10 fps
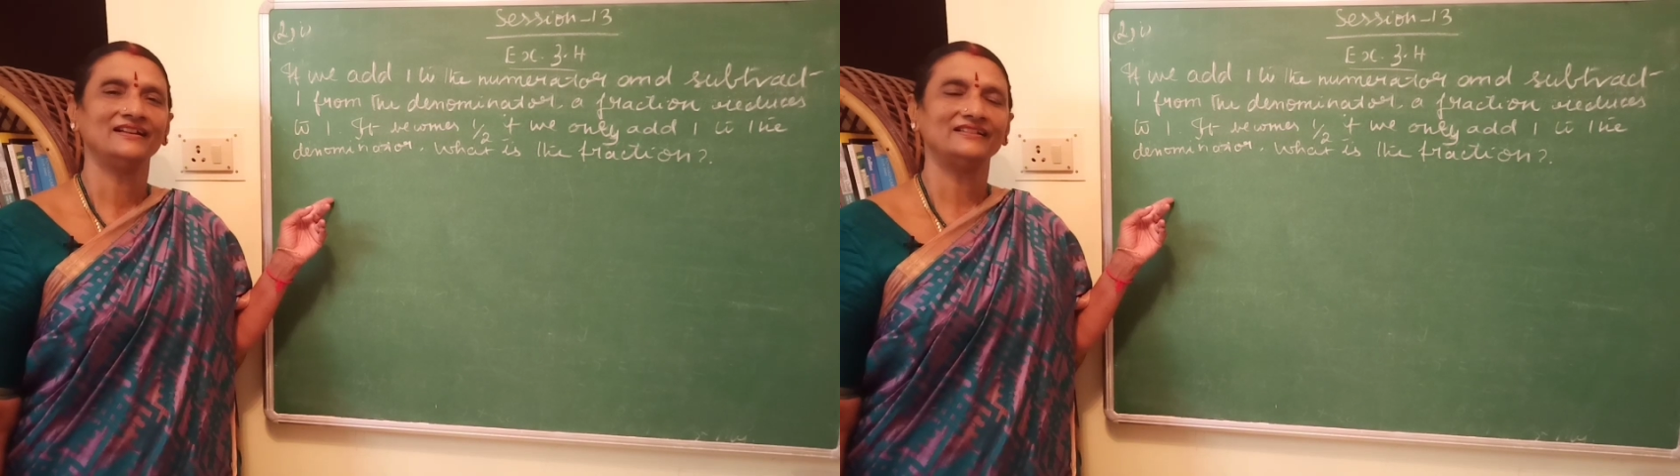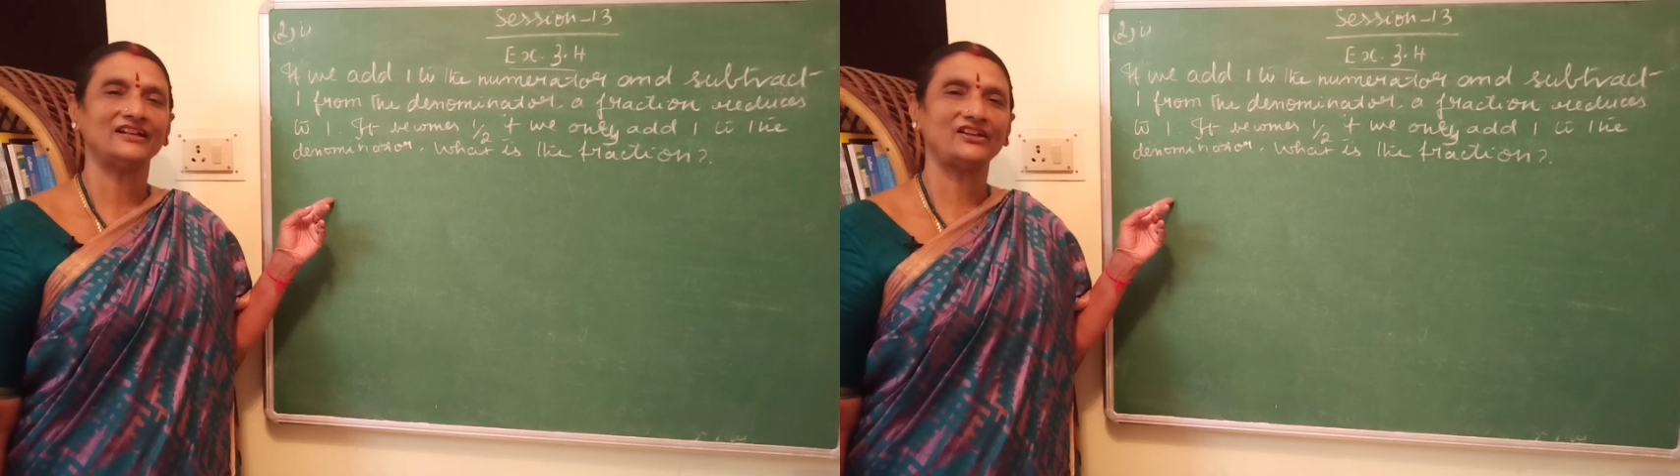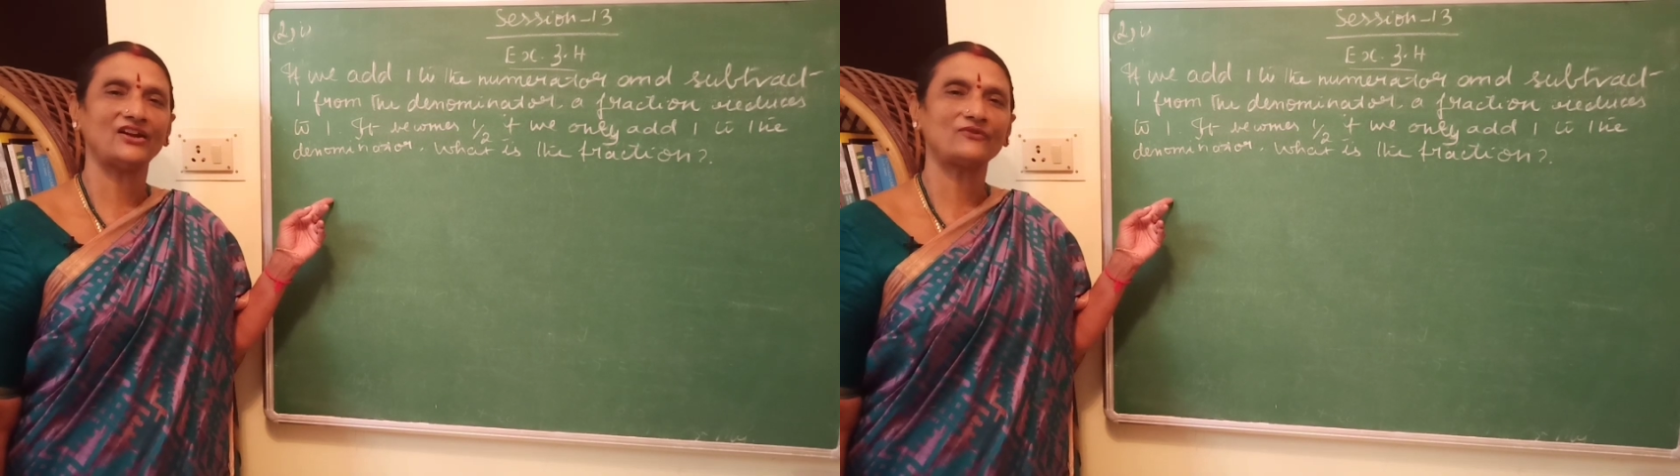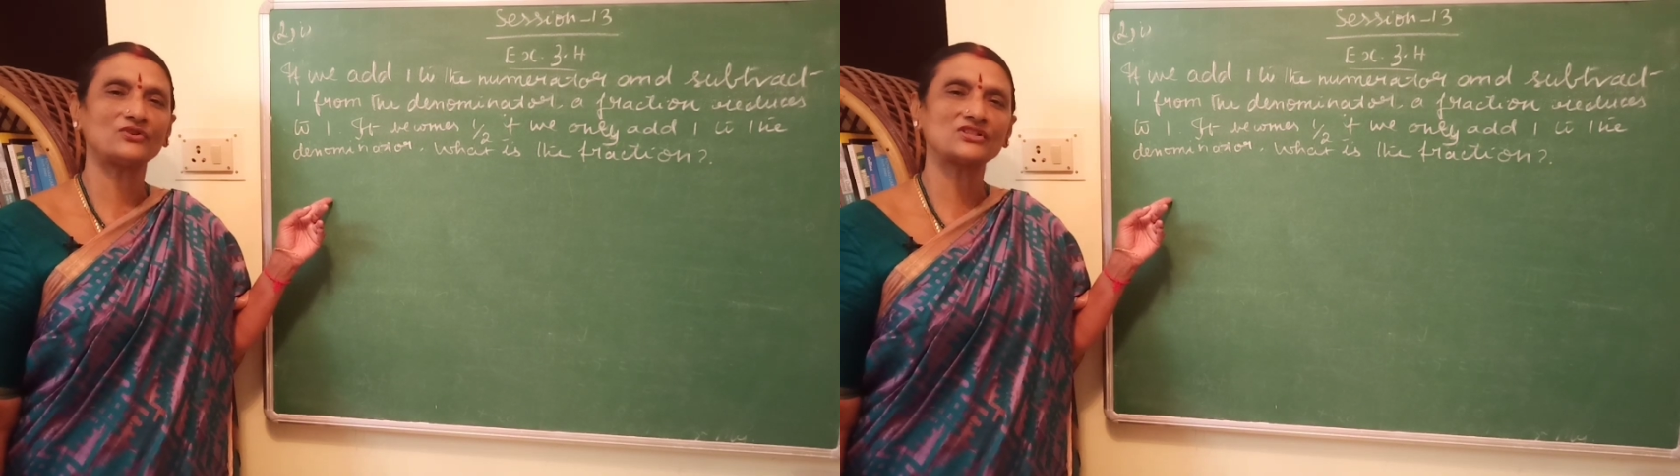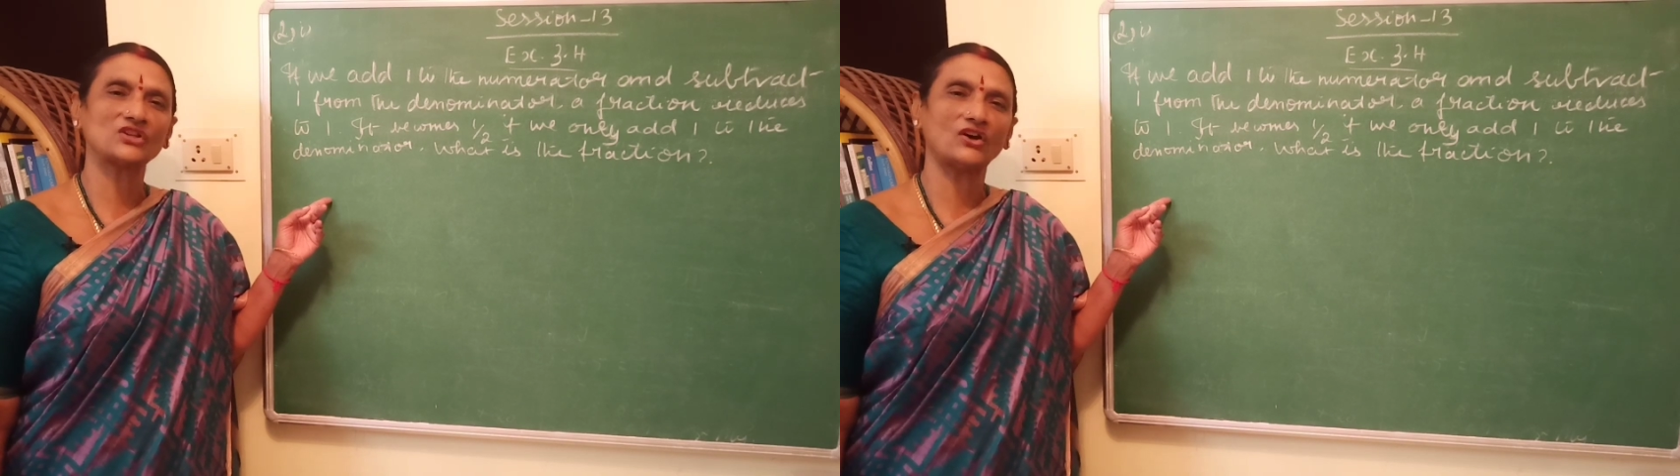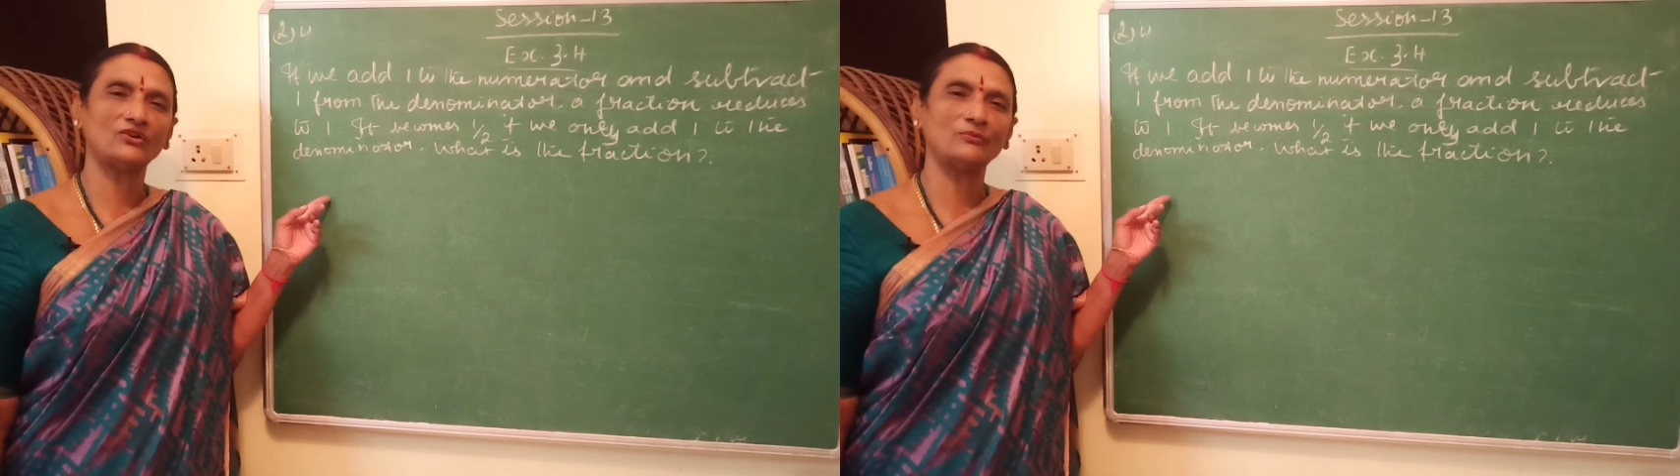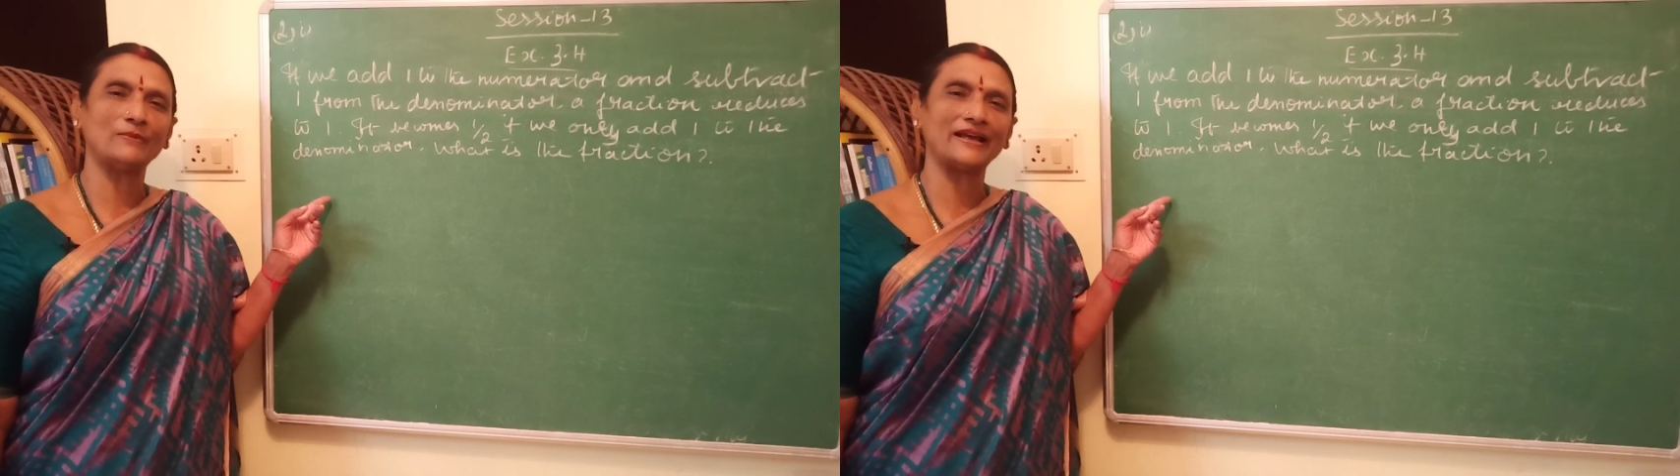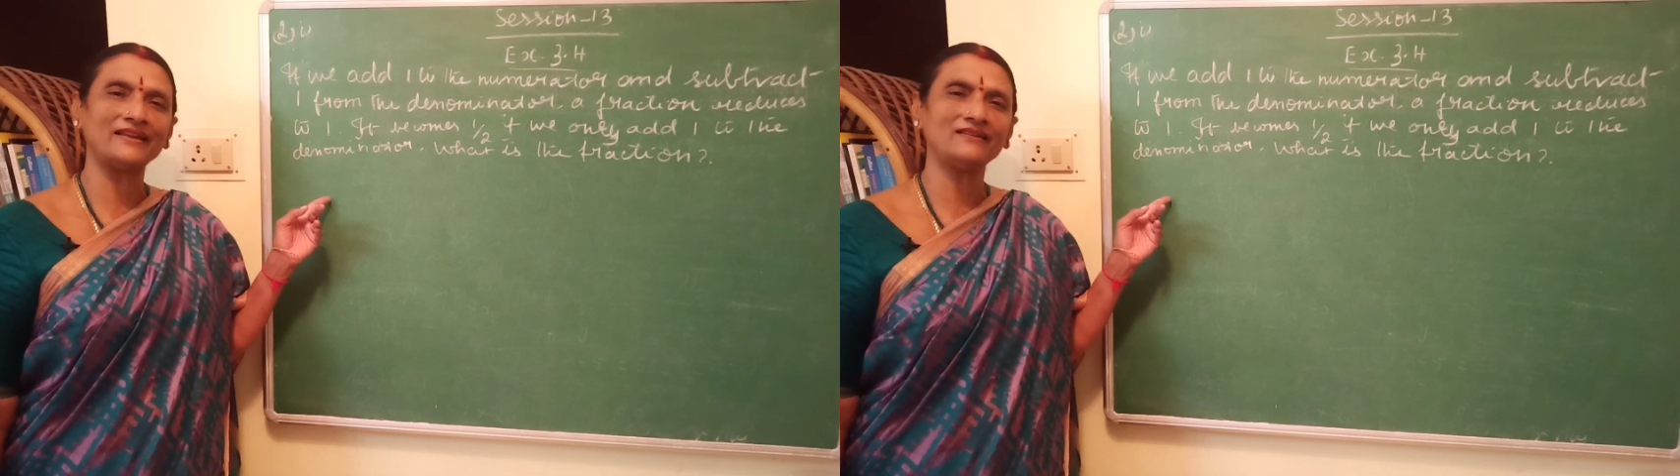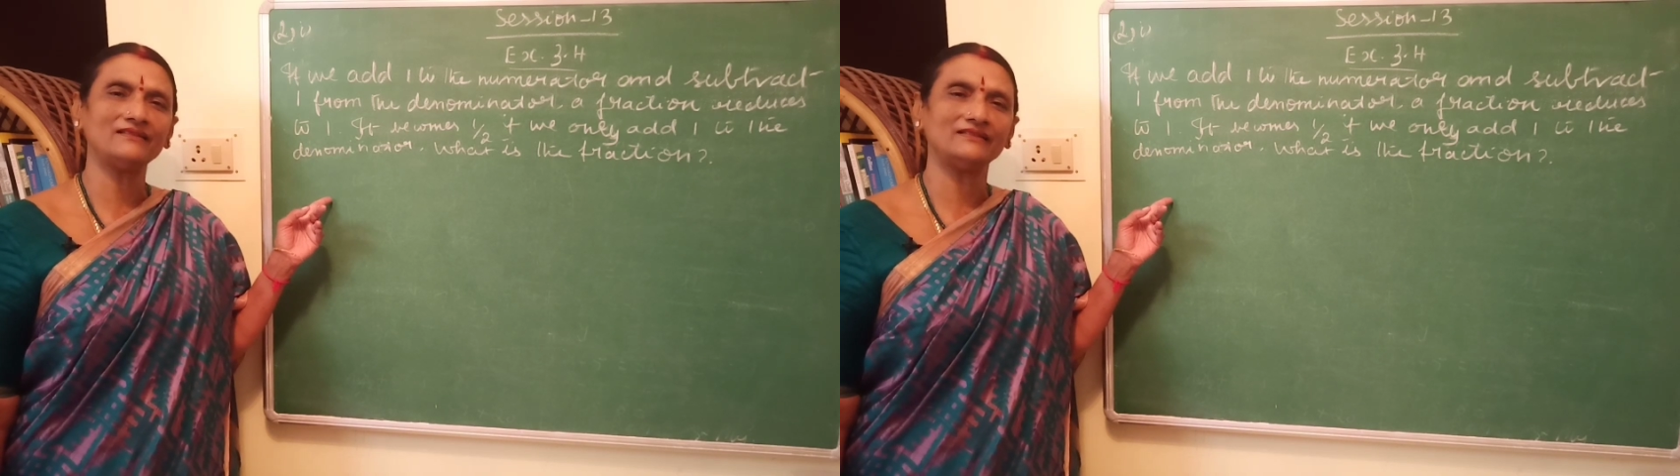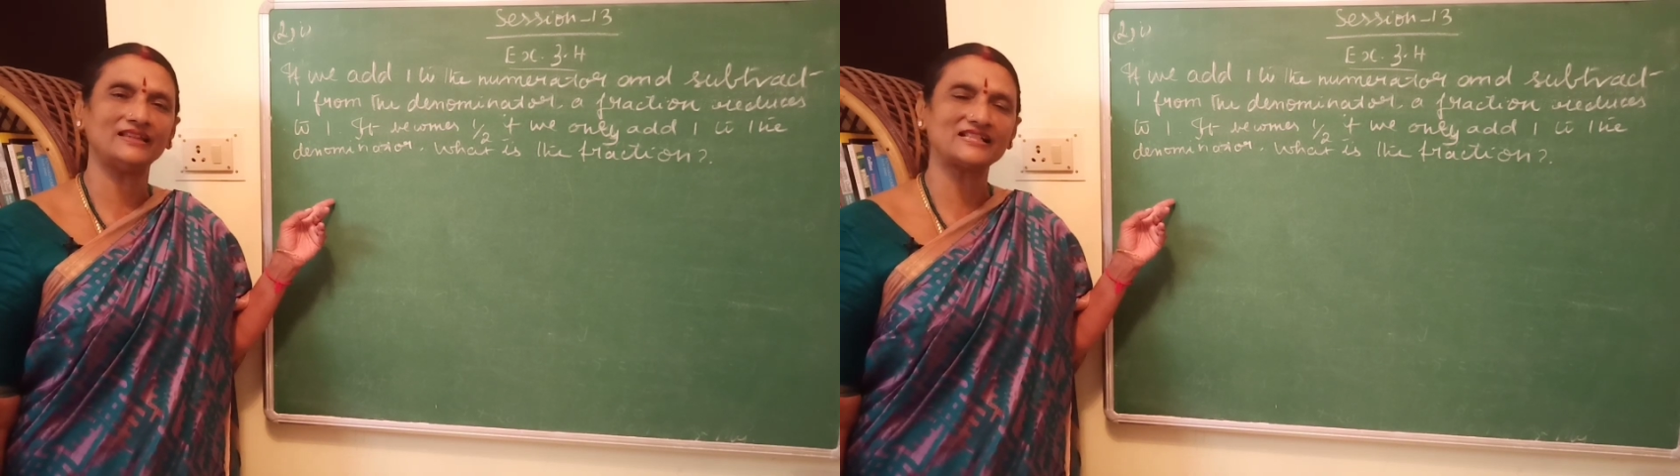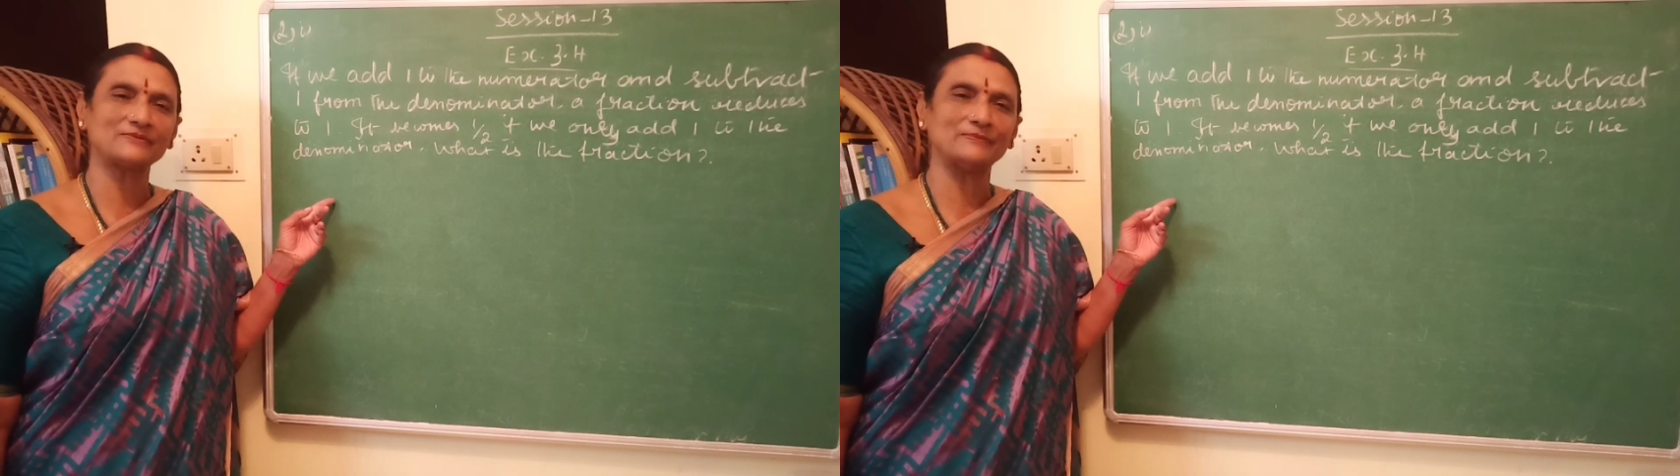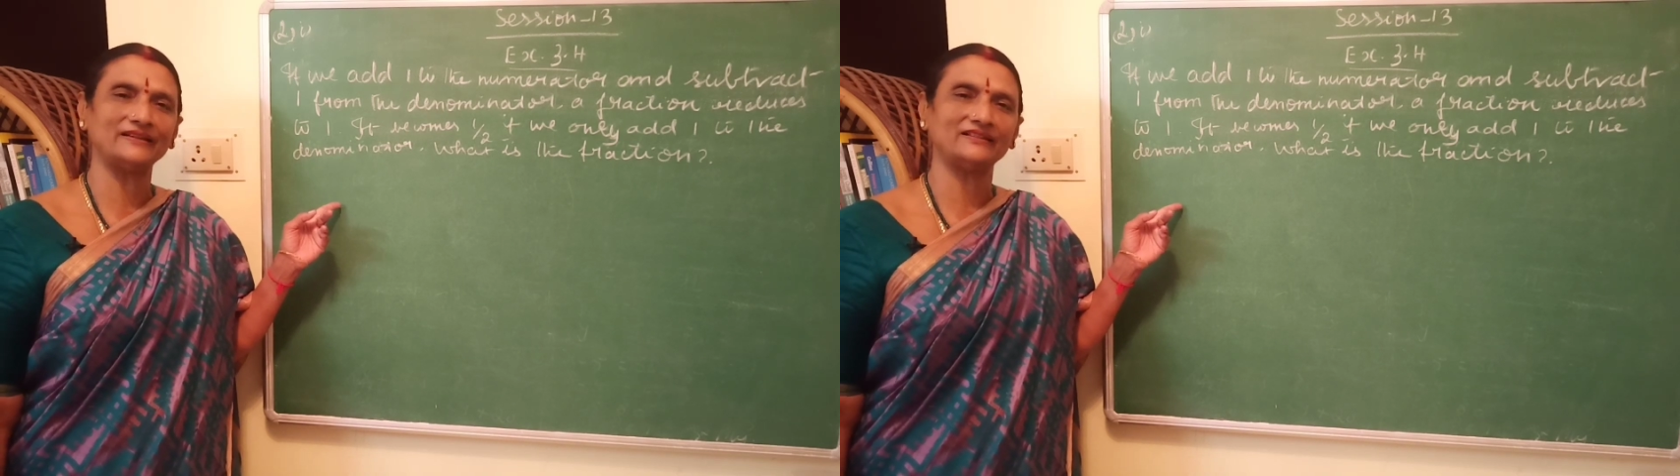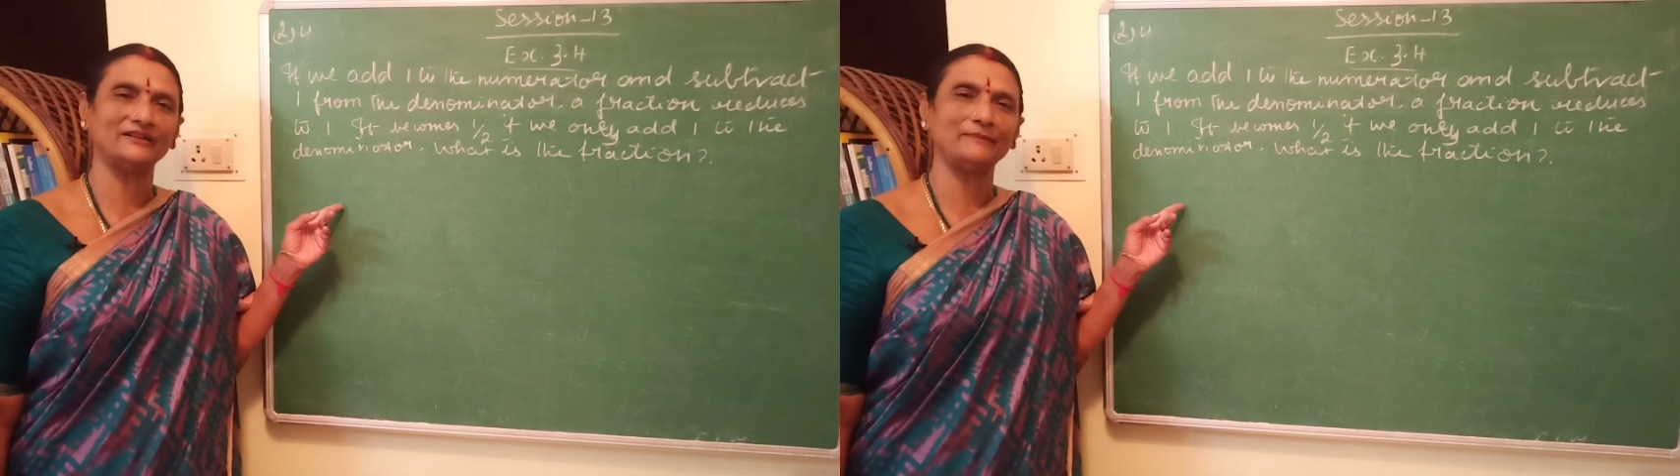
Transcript: that you have to solve by this method,